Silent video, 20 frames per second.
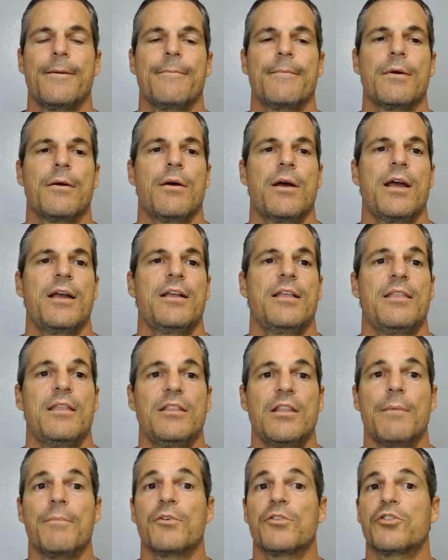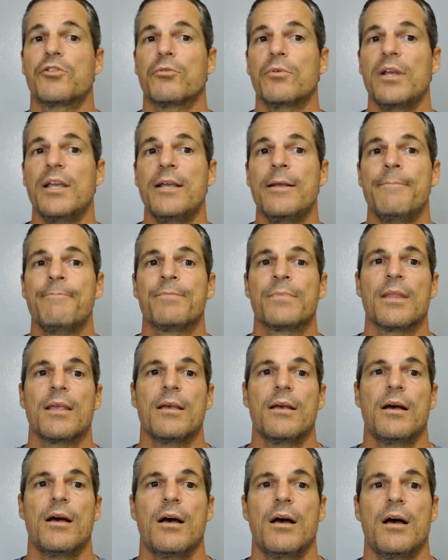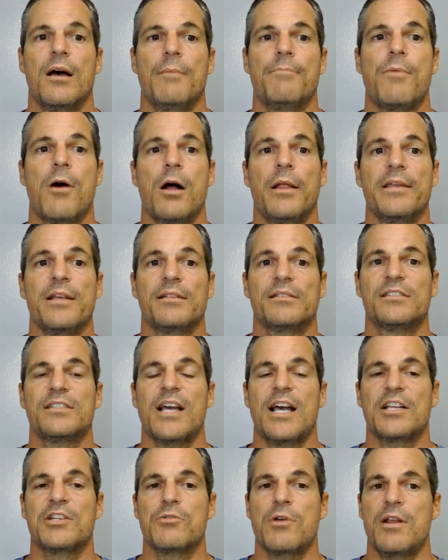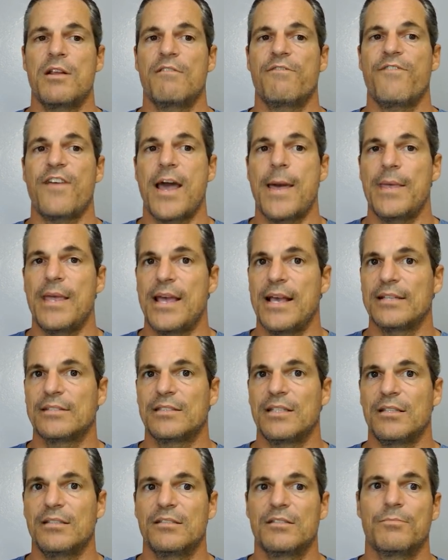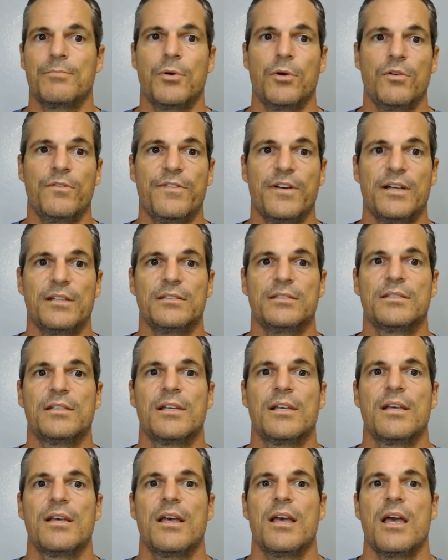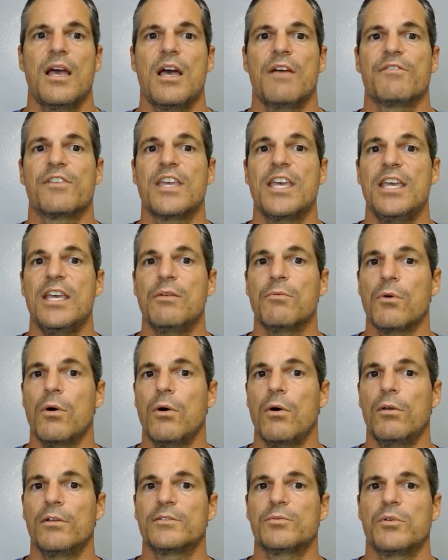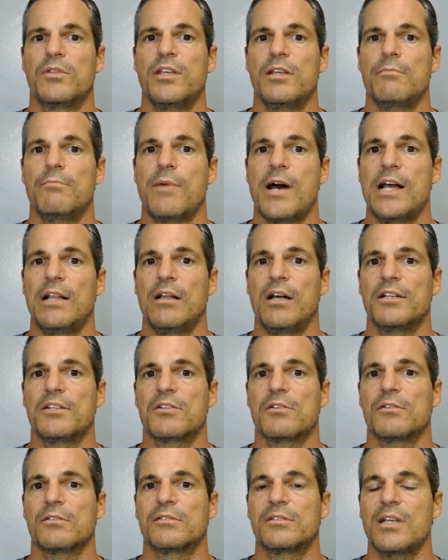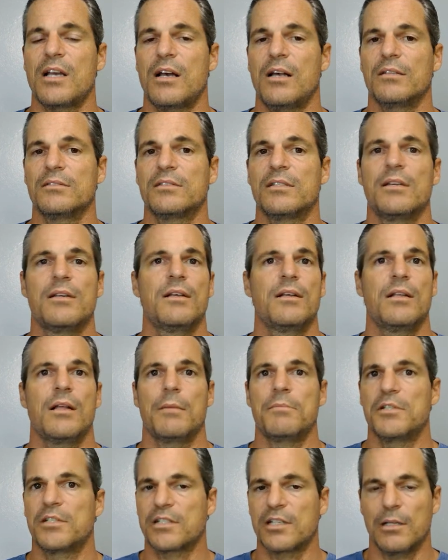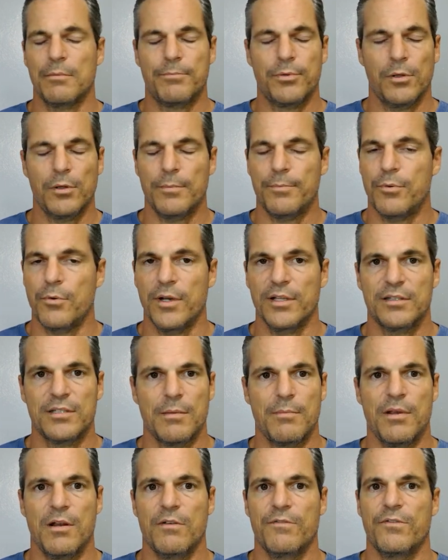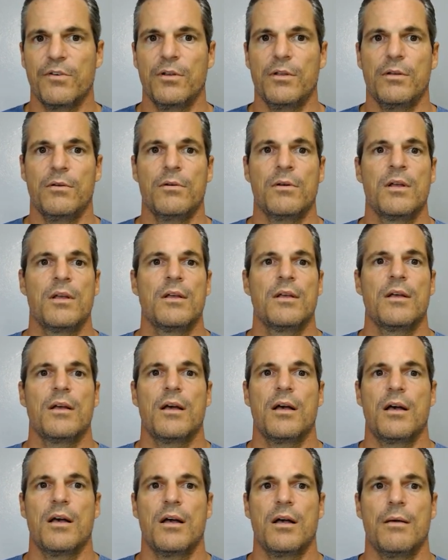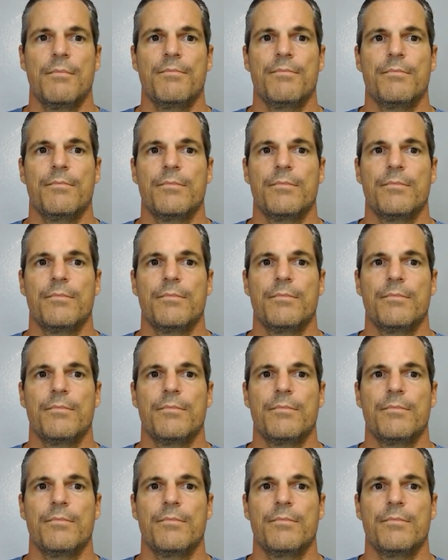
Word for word: All right, and then number three, uh, polyunsaturated fatty acids, P U F As, have key roles within biological cells. I'm just going to bullet point them here for you. Um,